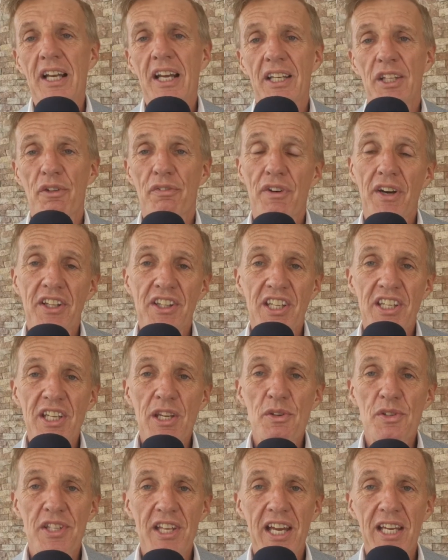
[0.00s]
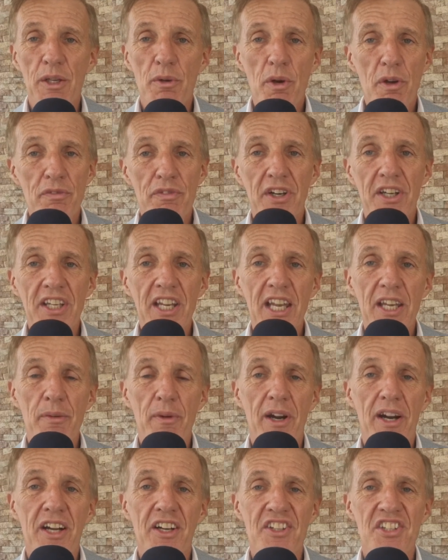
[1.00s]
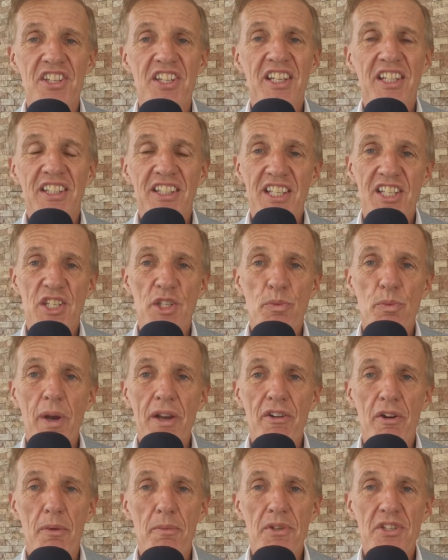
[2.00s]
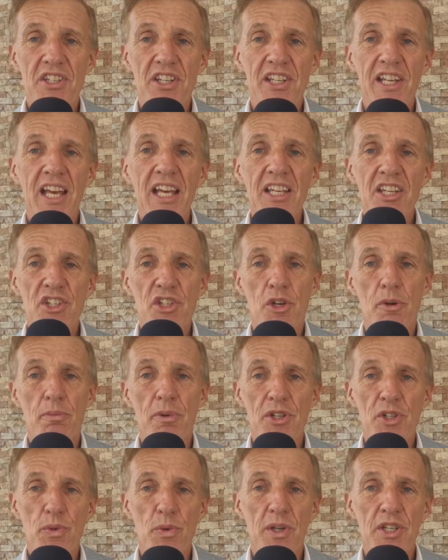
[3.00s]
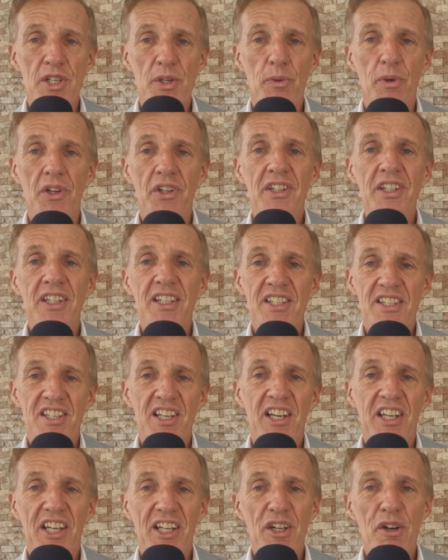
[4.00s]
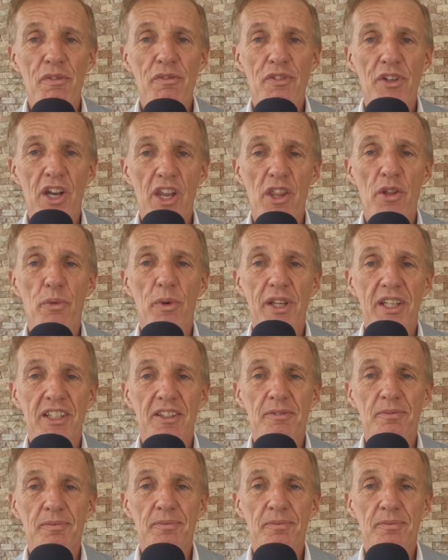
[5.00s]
and you'll find the news there you won't find anywhere else. This is Wayne Robinson, editor of Print21, signing off for another week.